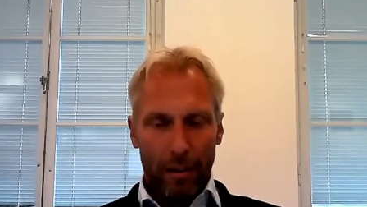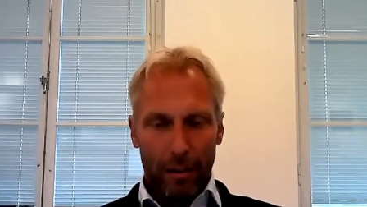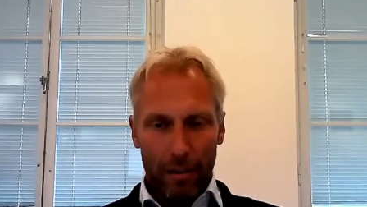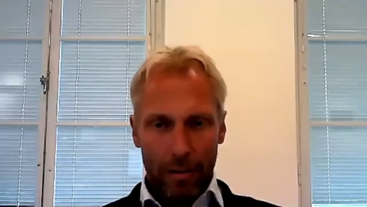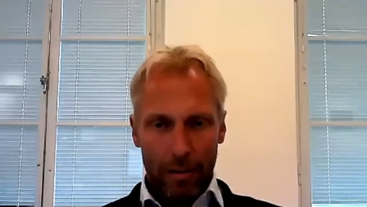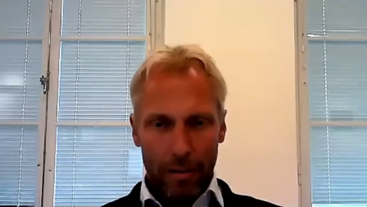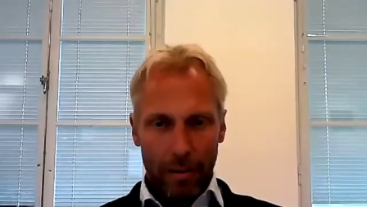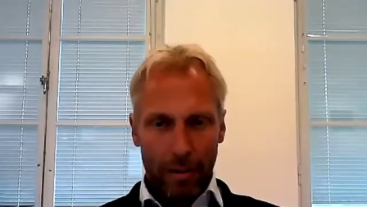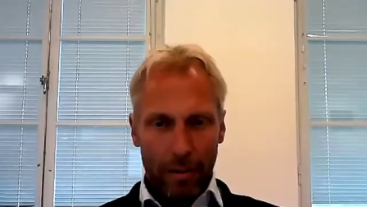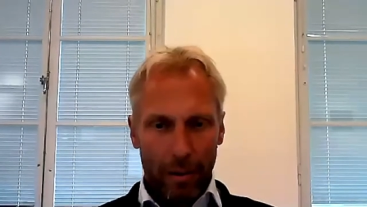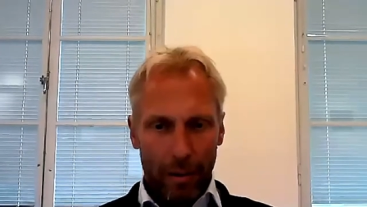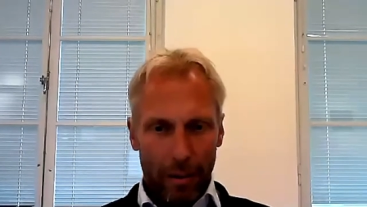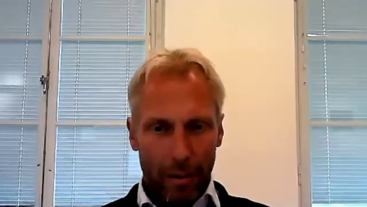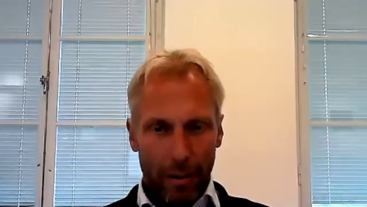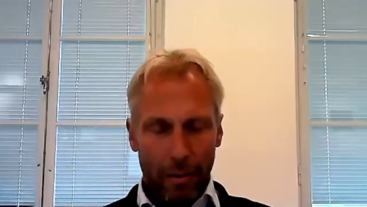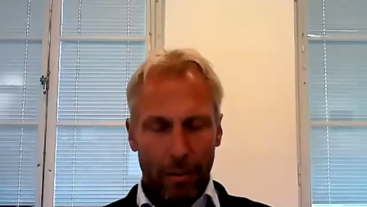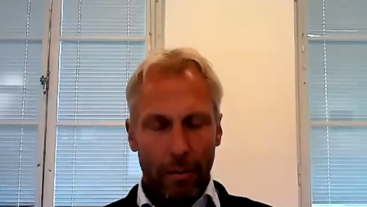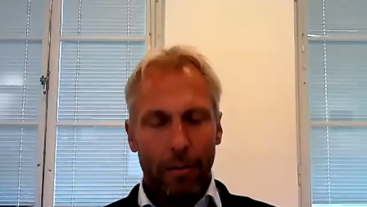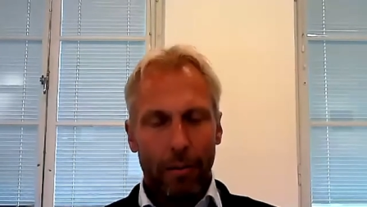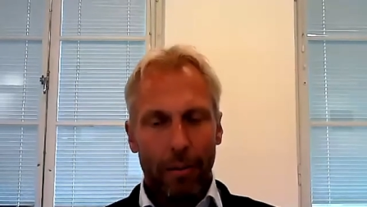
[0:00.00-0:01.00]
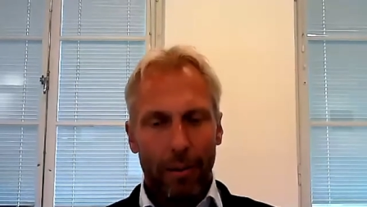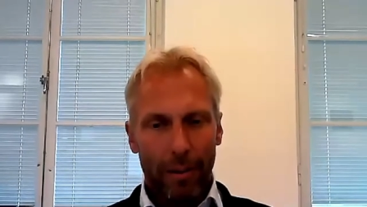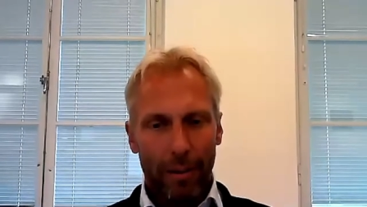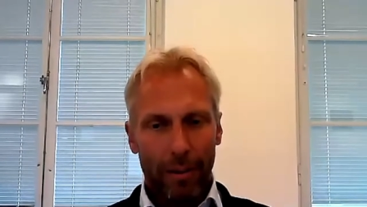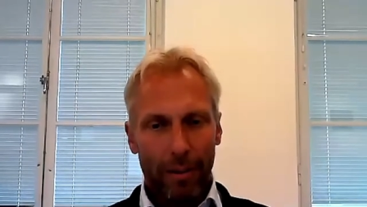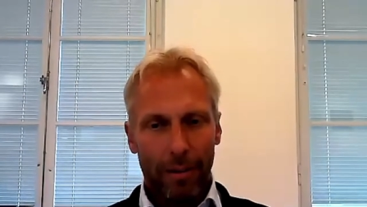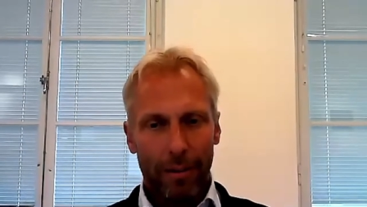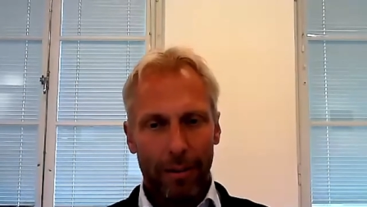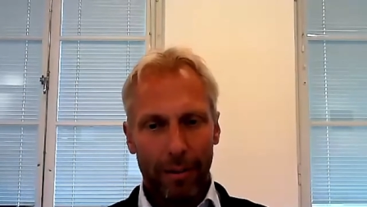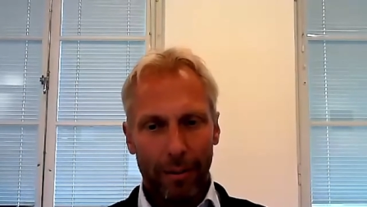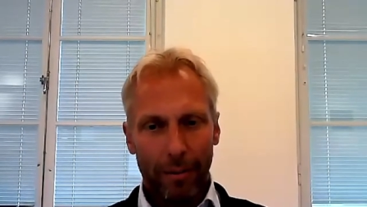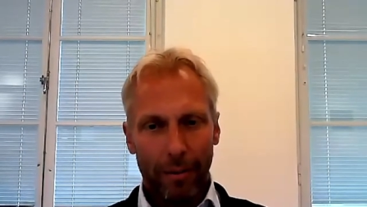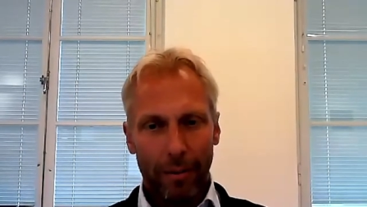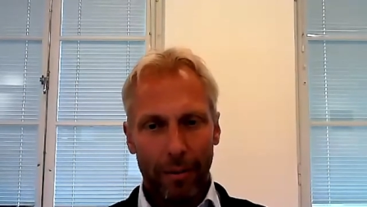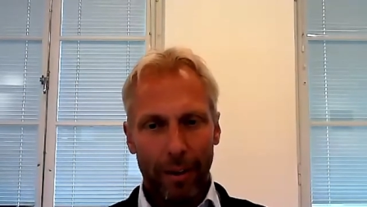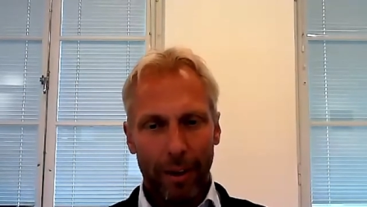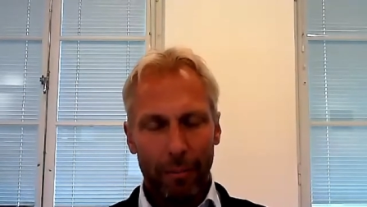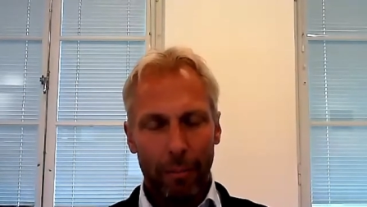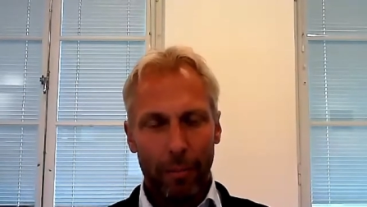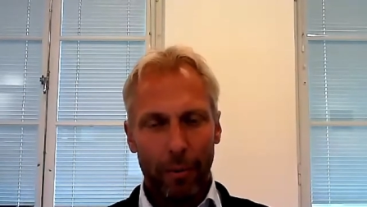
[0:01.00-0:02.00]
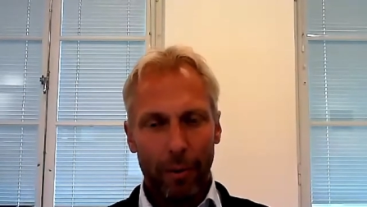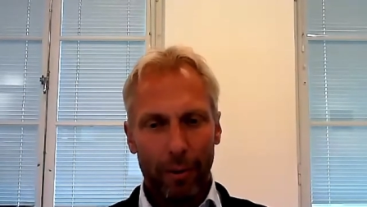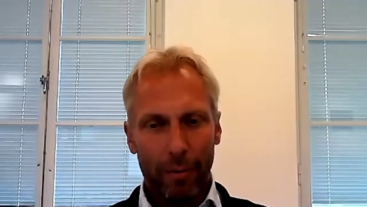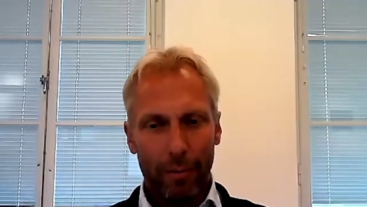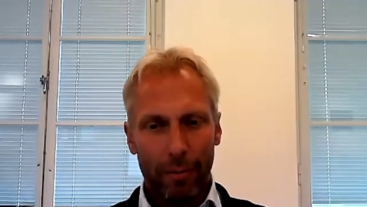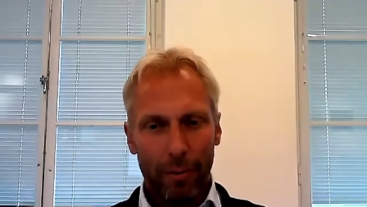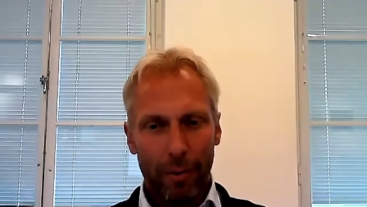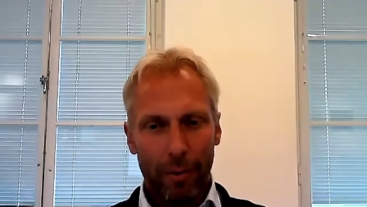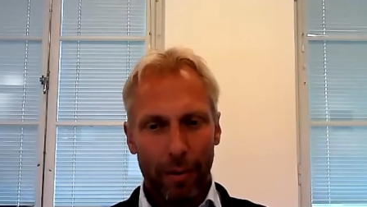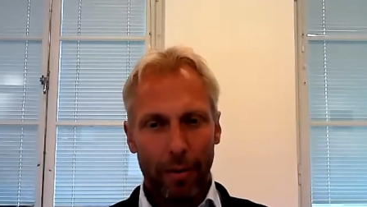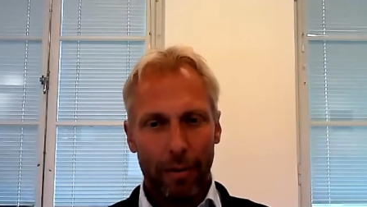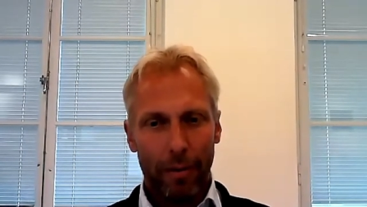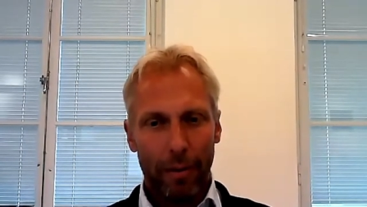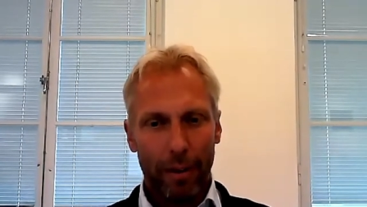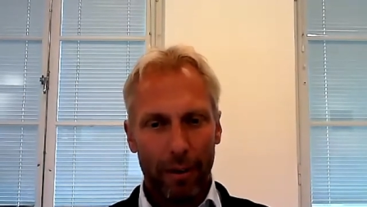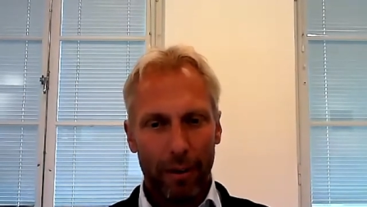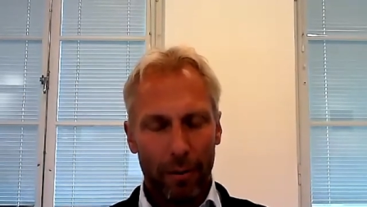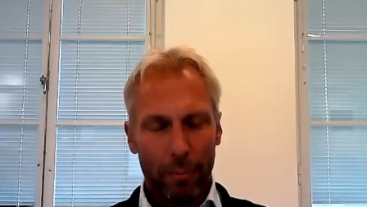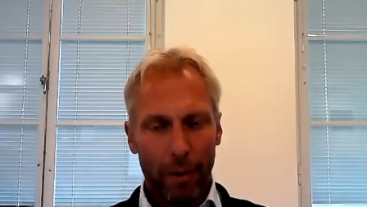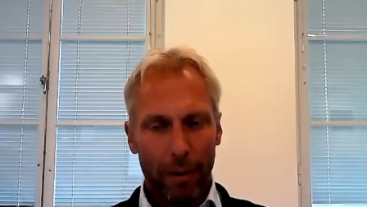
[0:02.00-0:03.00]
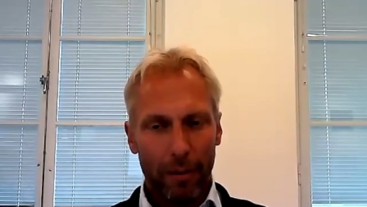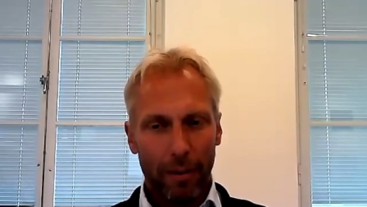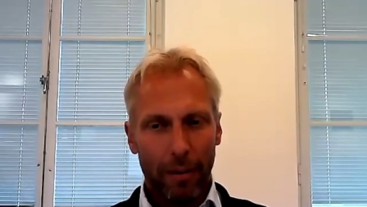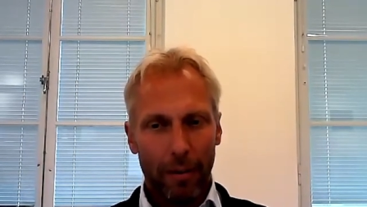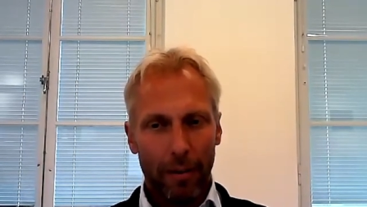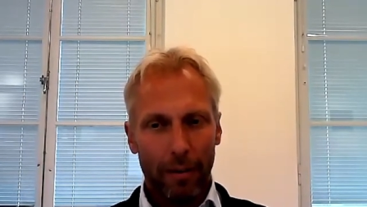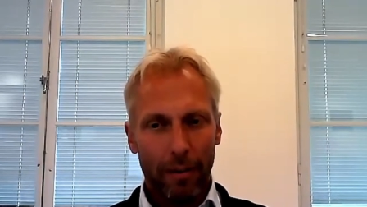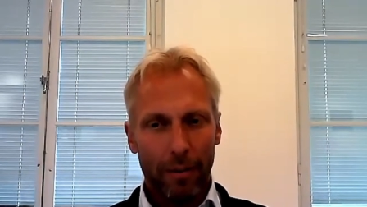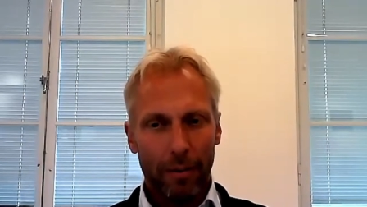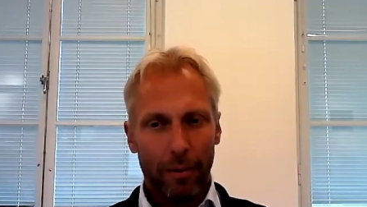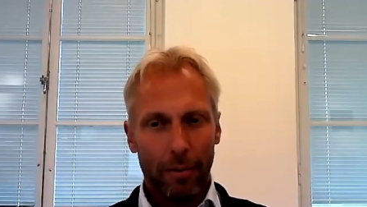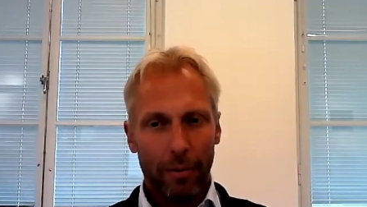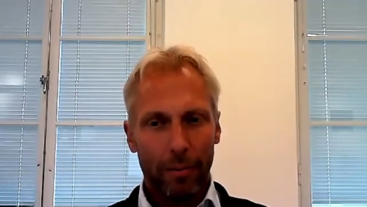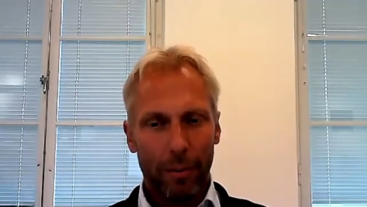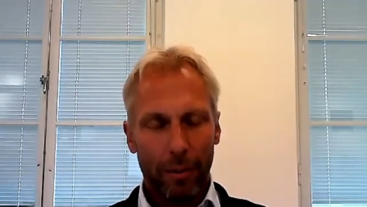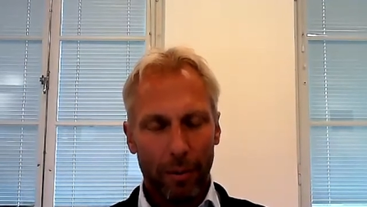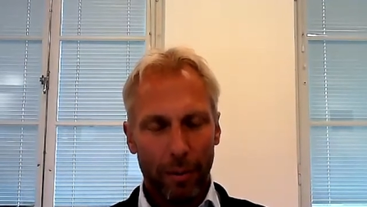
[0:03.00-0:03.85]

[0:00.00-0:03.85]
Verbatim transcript: it's a number of things, but I, you know,